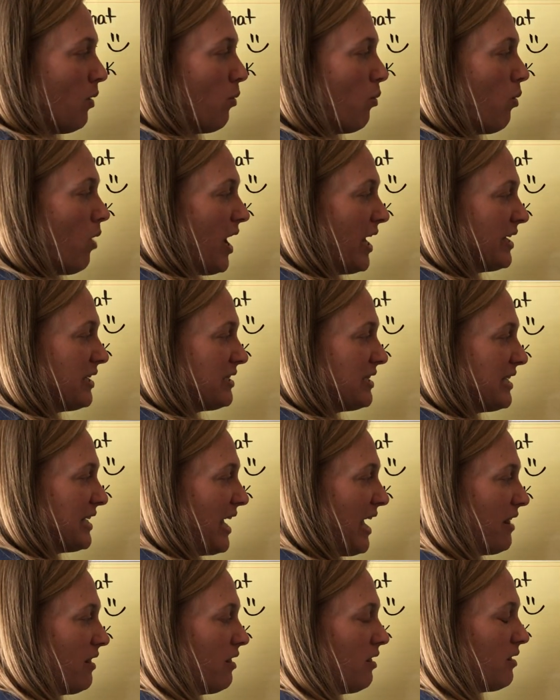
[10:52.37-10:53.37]
what to
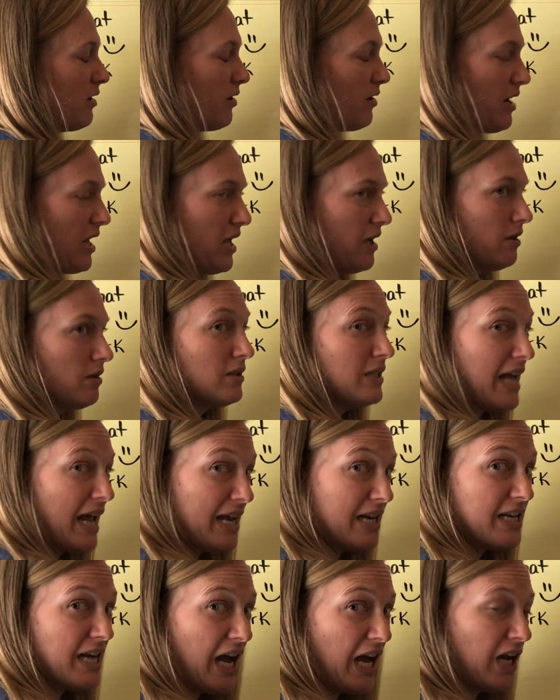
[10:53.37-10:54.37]
get 30?
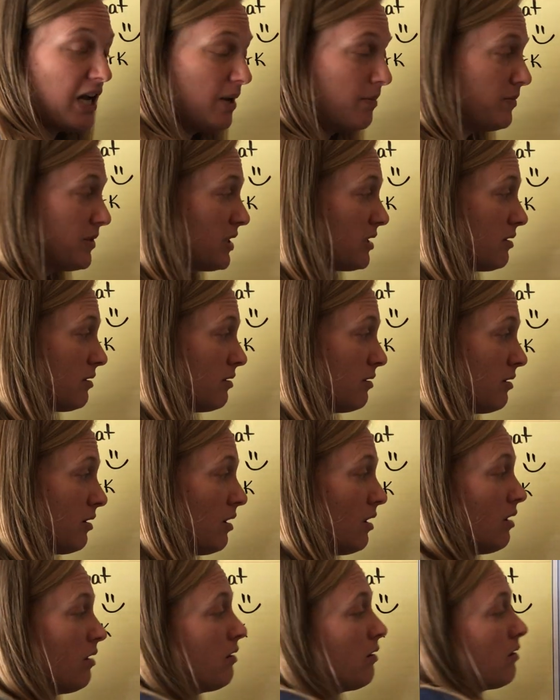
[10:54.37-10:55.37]
10 times
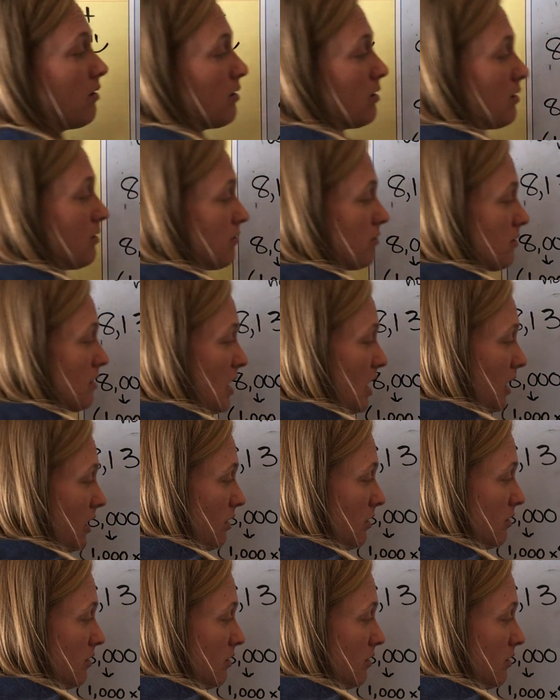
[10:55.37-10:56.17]
3.